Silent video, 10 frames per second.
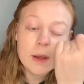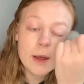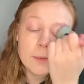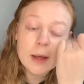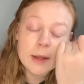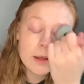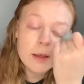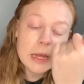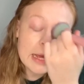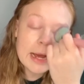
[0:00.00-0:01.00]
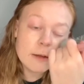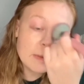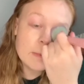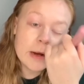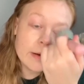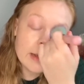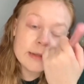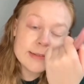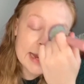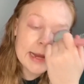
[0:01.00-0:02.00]
Like, I've been wearing it
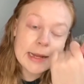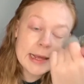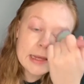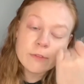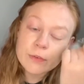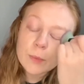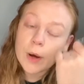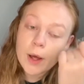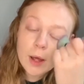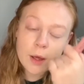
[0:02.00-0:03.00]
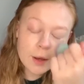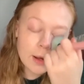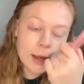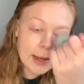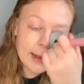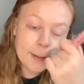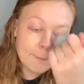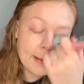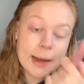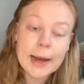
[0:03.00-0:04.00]
daily for work,
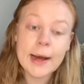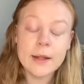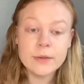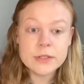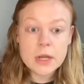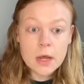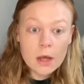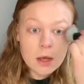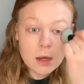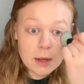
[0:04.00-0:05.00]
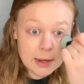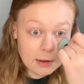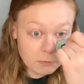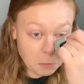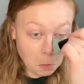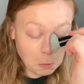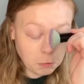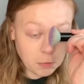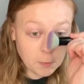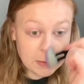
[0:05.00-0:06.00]
and I've also
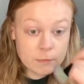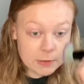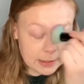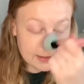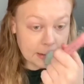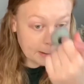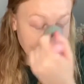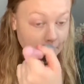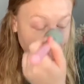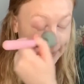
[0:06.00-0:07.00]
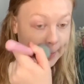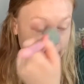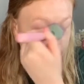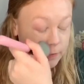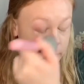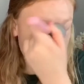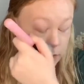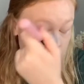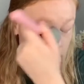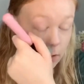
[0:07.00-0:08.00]
even like worn it if I took the
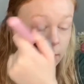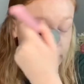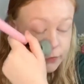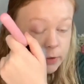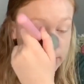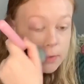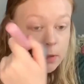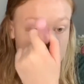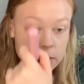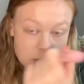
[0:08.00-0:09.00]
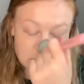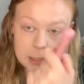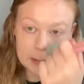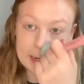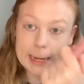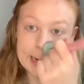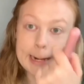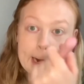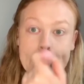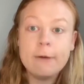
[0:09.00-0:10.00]
dog for a walk. So like, I
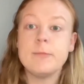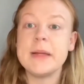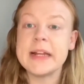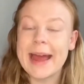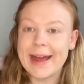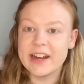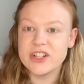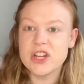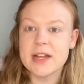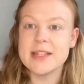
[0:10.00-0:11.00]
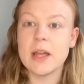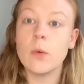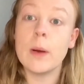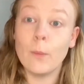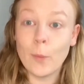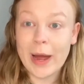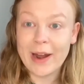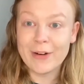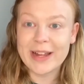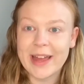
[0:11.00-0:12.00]
have been energetic when wearing
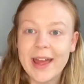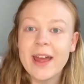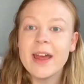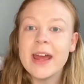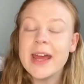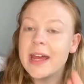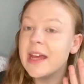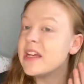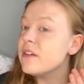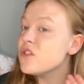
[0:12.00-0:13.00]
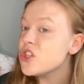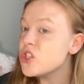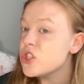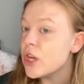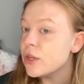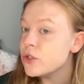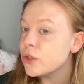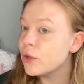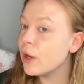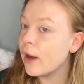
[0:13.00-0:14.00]
it. It gives such good
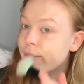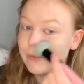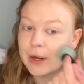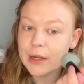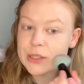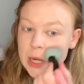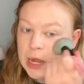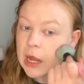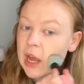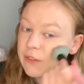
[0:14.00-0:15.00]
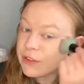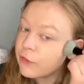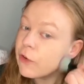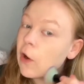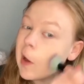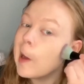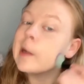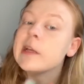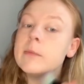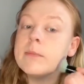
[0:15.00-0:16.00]
coverage. If you've got any
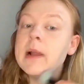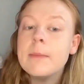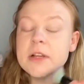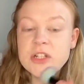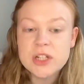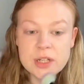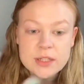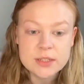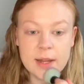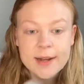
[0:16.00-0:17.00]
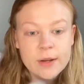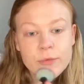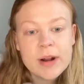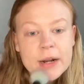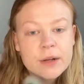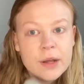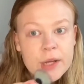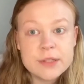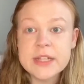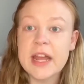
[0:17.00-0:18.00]
blemishes, any redness,
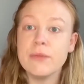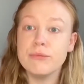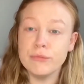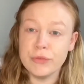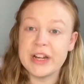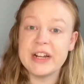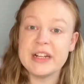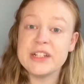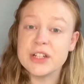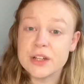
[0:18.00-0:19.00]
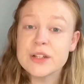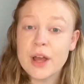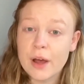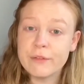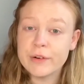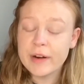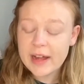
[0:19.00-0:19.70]
it really does cover it.